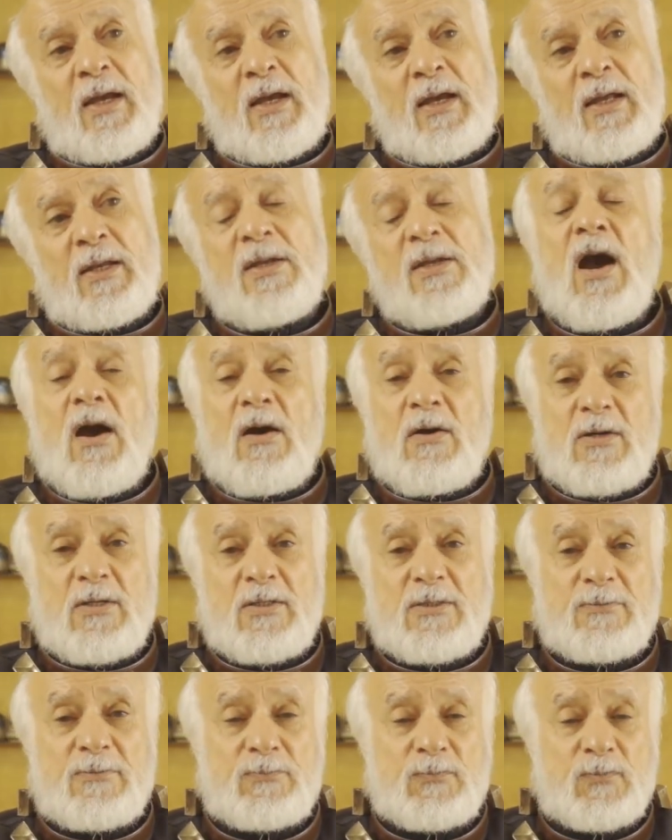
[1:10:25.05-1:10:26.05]
Now,
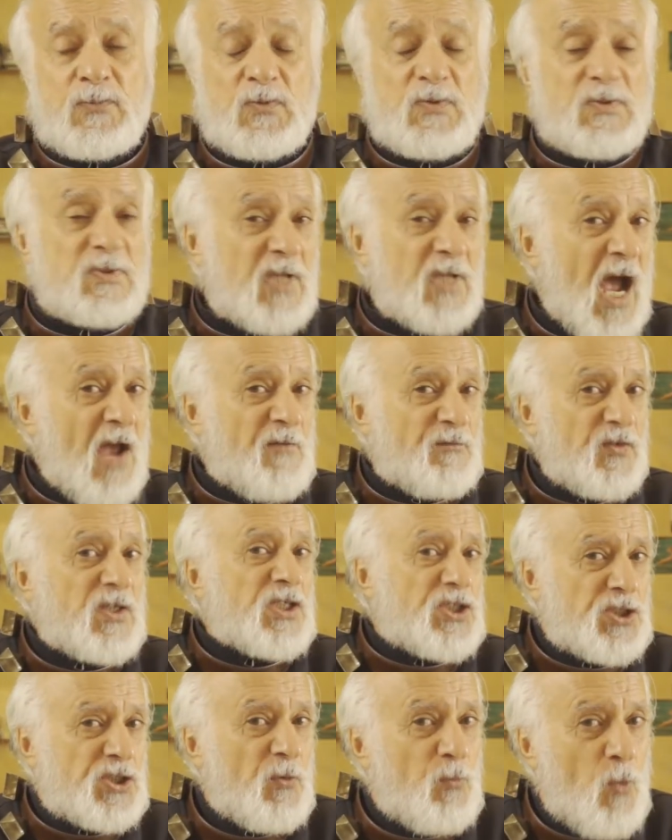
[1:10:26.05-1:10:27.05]
I
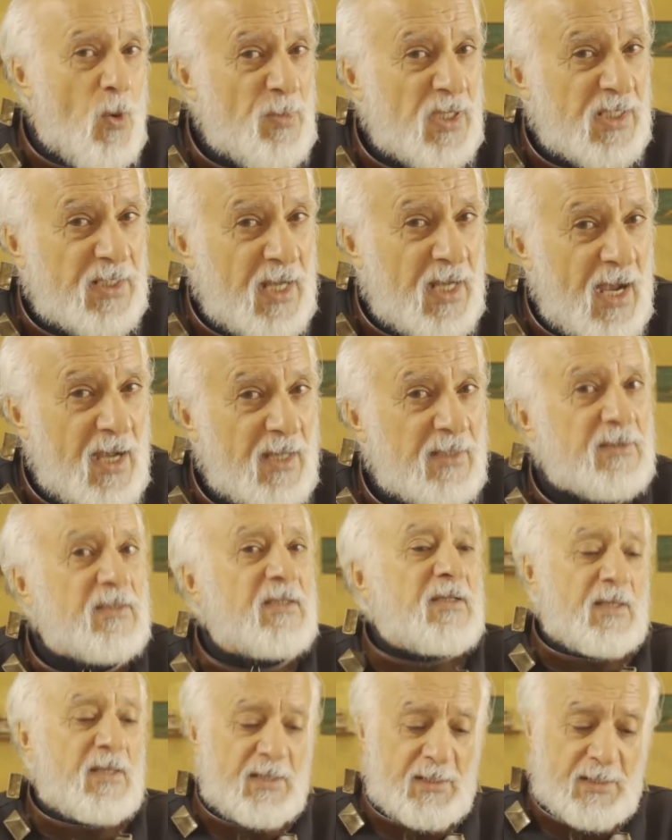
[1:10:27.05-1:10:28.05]
finished The Womankind
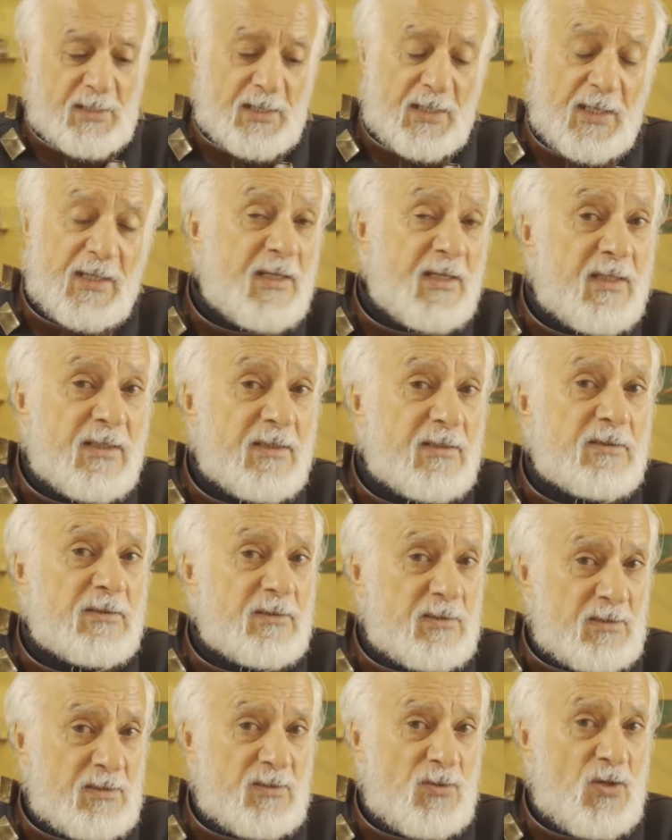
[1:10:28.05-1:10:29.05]

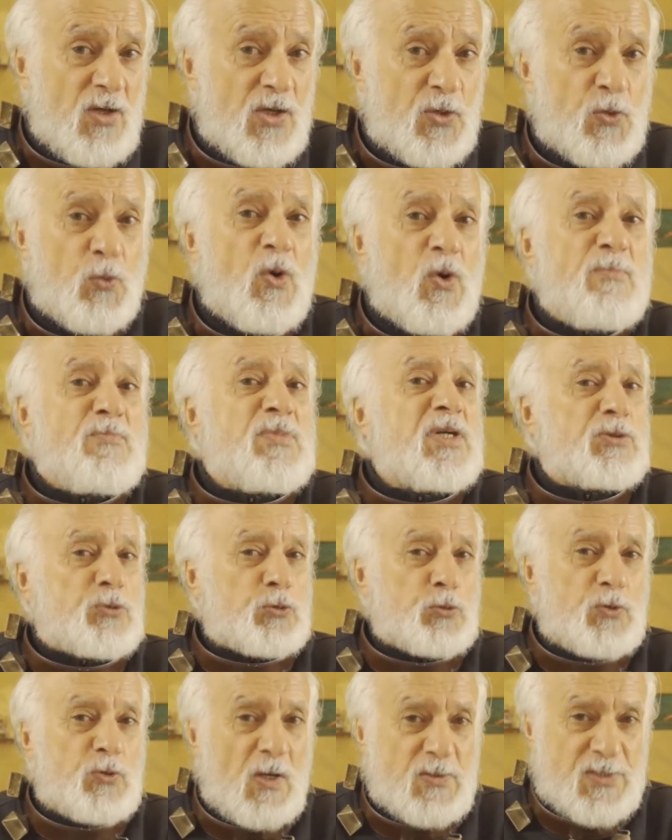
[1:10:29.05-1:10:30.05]
in November
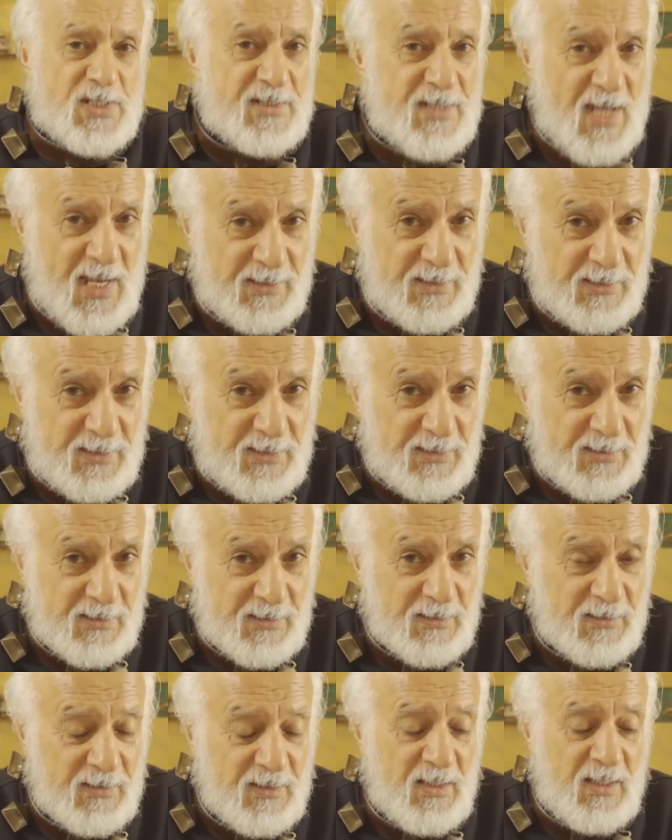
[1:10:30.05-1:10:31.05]
2019
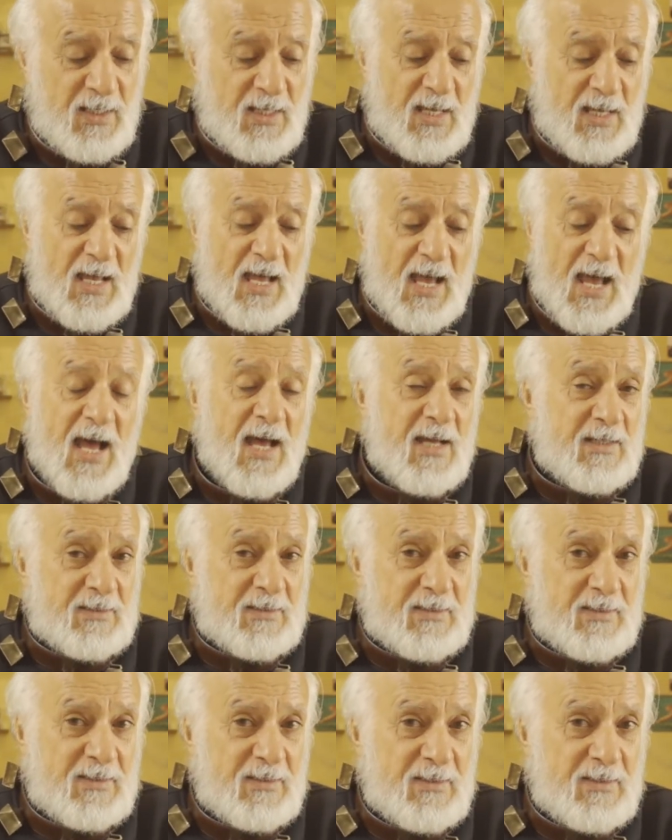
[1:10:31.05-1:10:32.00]
and